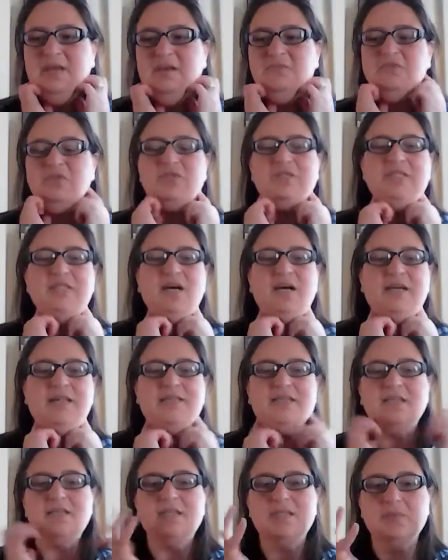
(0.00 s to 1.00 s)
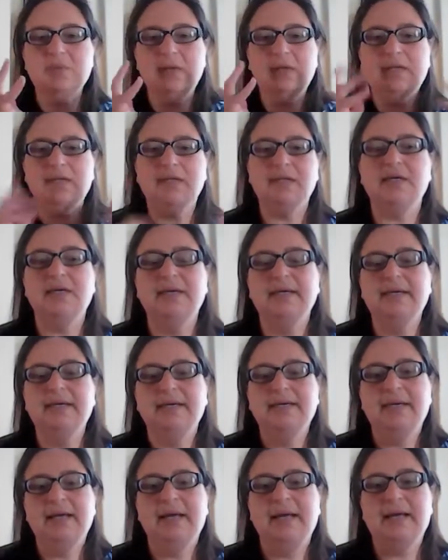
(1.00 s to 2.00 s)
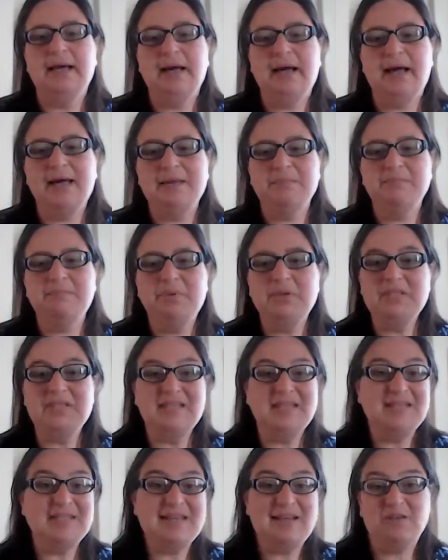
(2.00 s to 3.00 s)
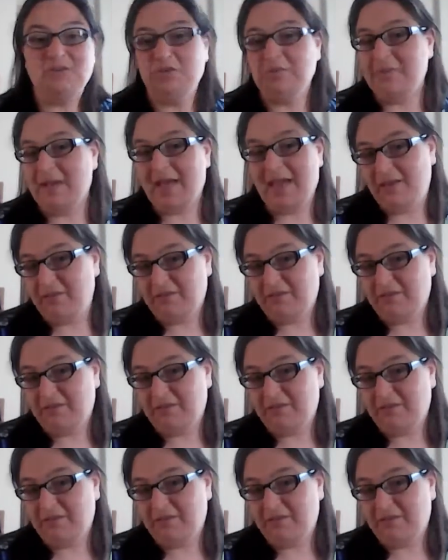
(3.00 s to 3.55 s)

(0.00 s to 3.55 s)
feels tight and swollen. I'm putting it down to my hay